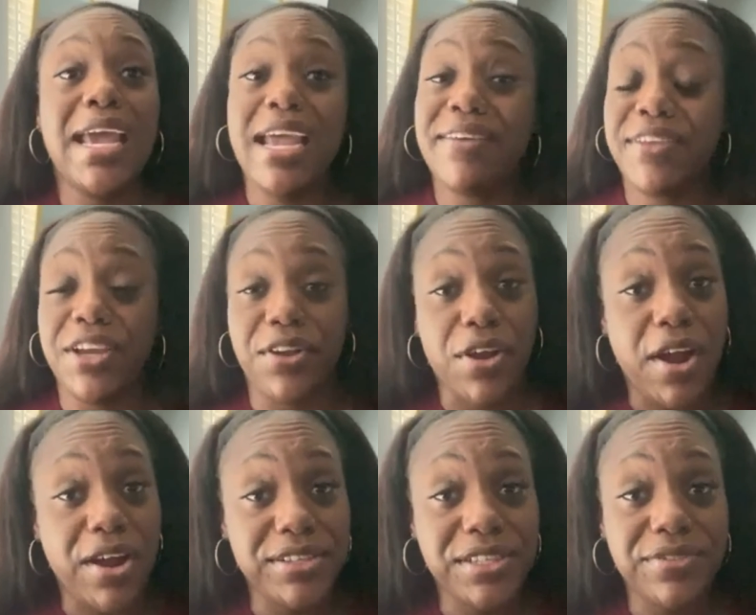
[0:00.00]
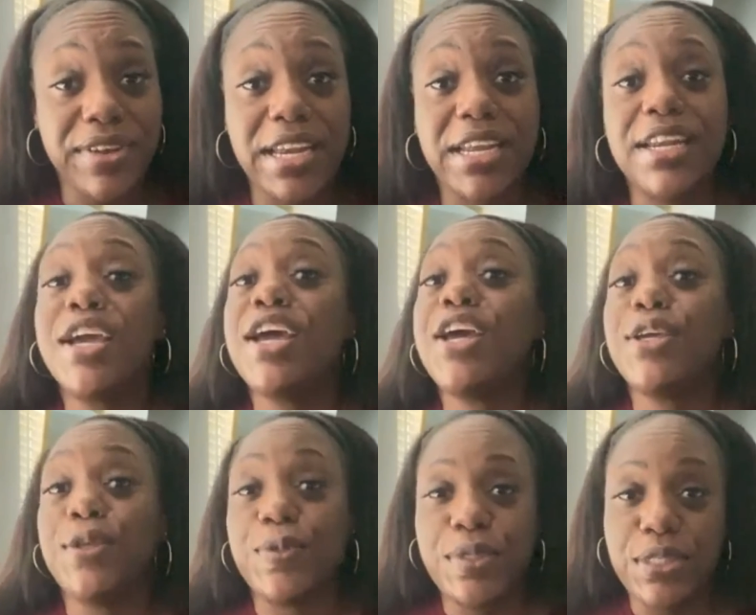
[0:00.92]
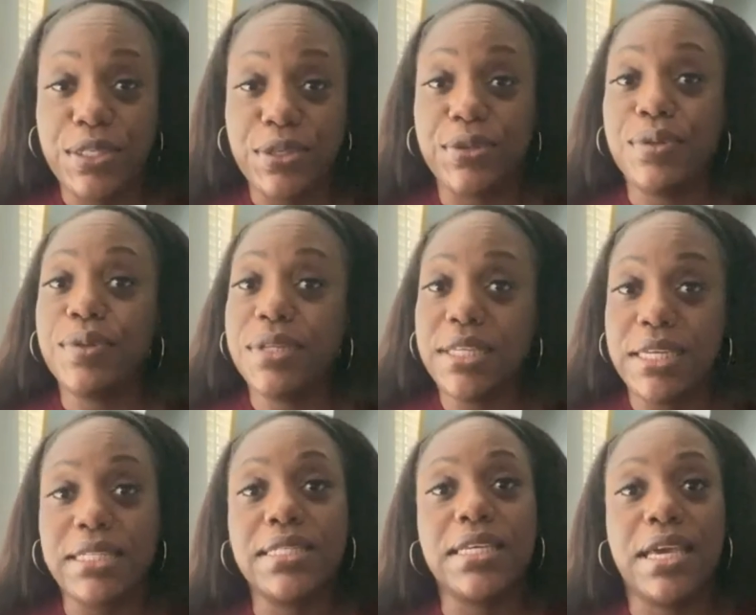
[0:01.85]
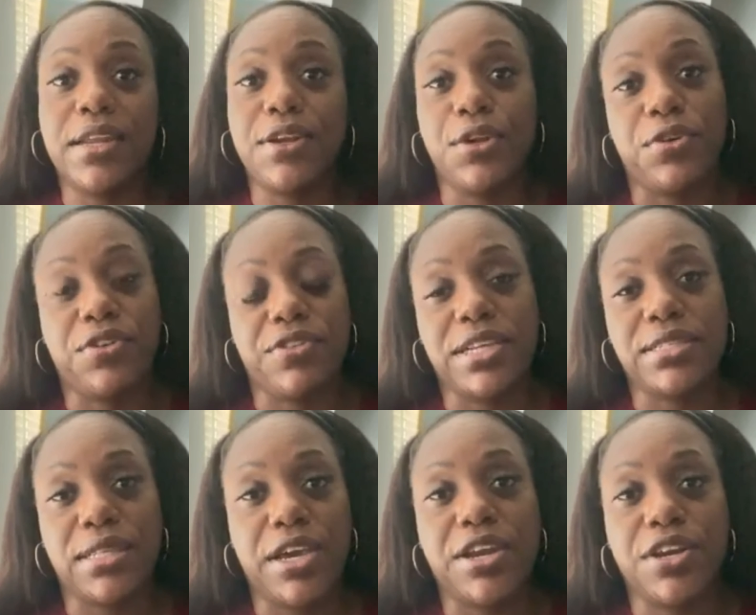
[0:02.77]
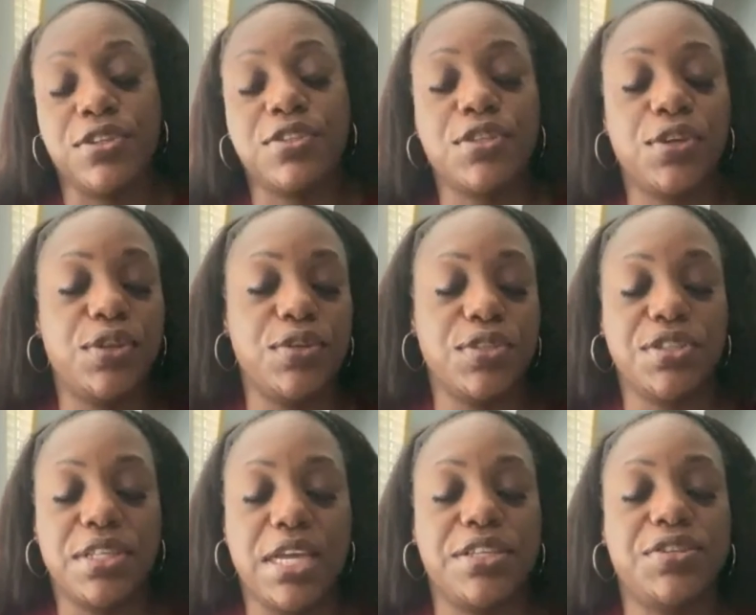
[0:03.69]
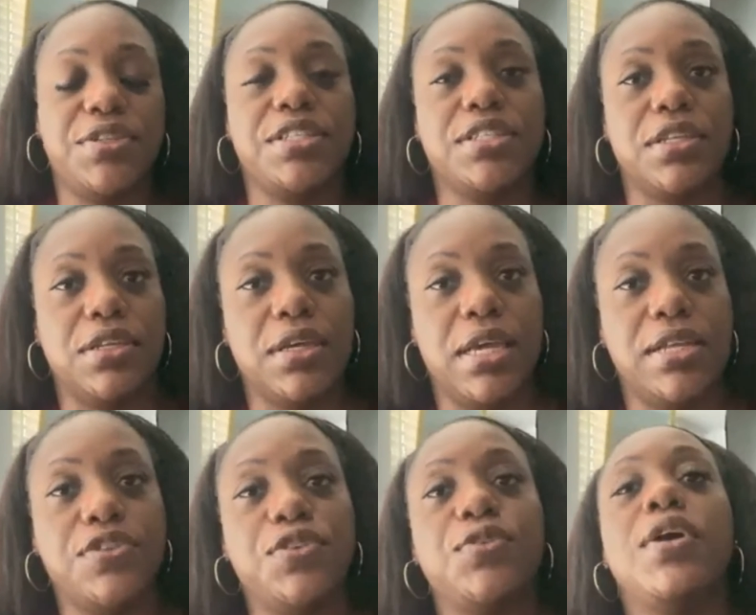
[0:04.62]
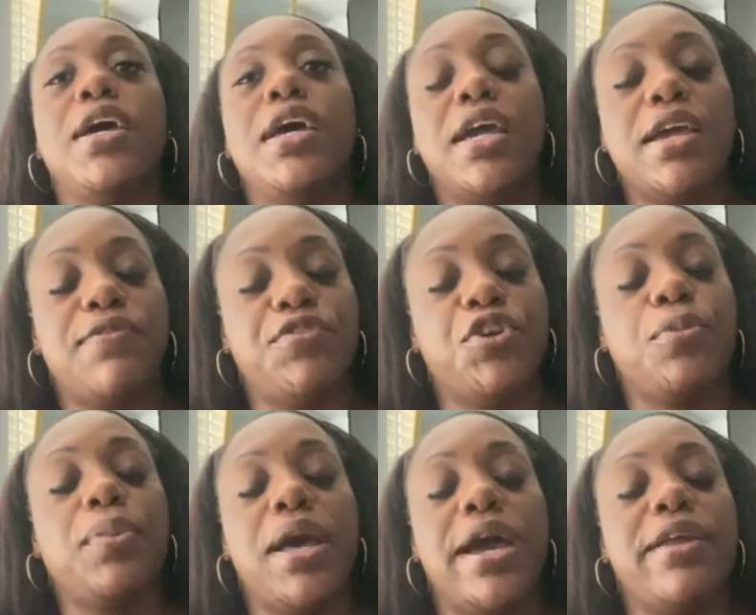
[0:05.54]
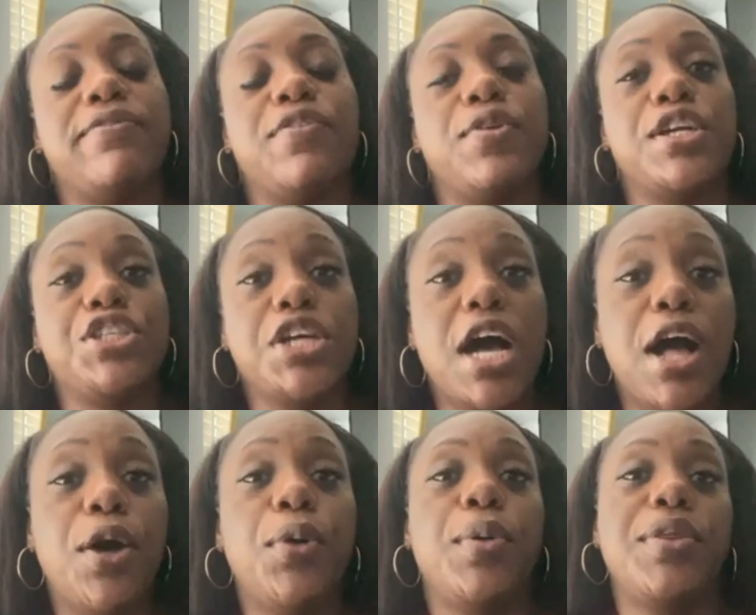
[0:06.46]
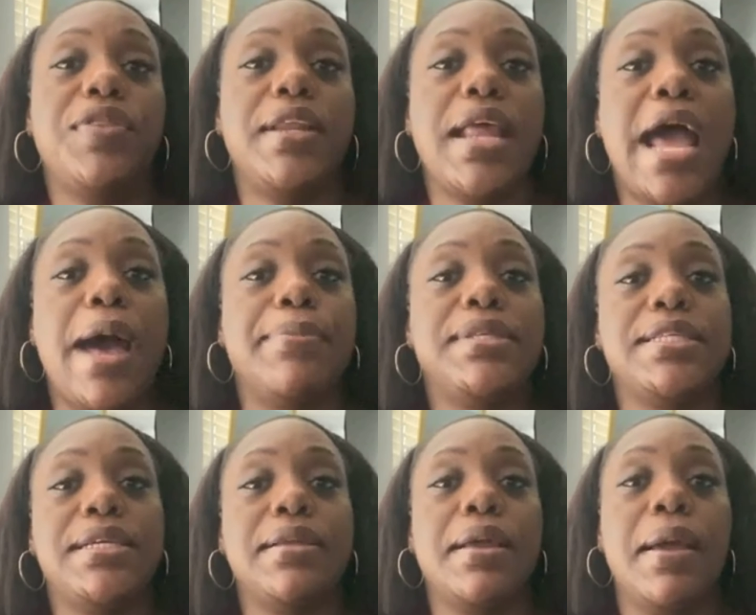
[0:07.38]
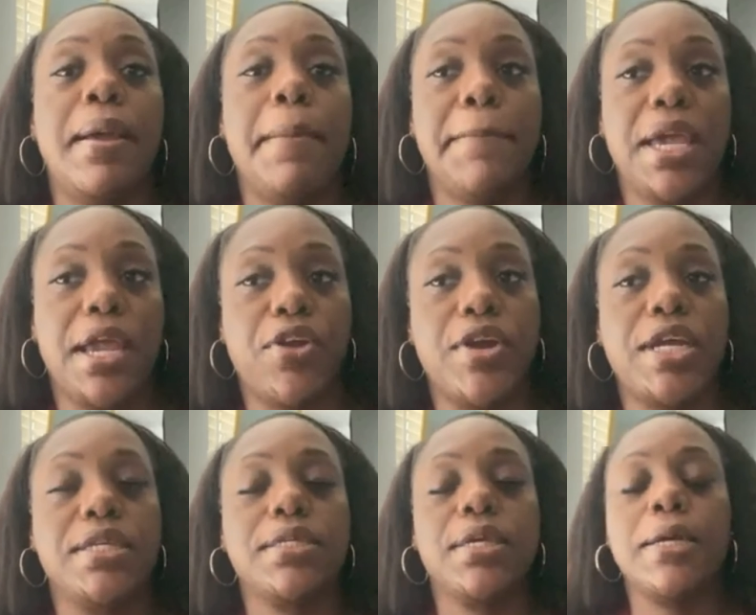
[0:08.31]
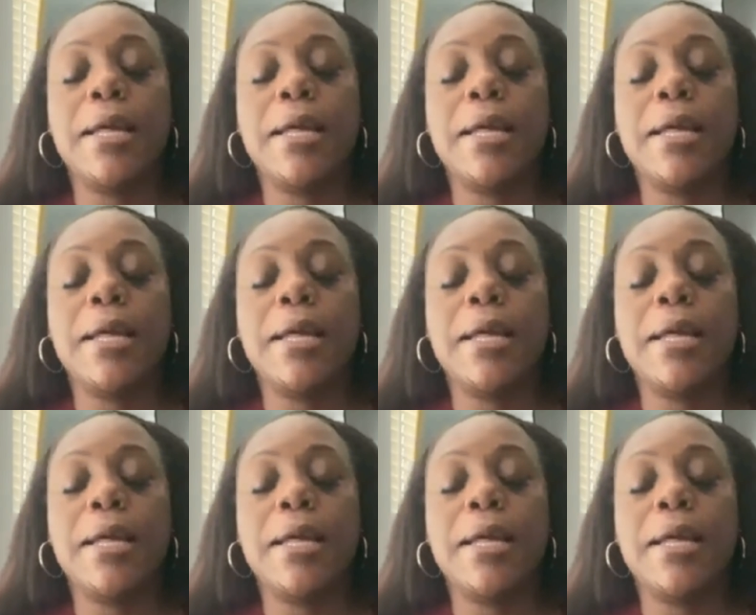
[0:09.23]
If they're incarcerated, you still need to get a notarized letter. So those are things you need to look into if you're applying for a child with an absent parent.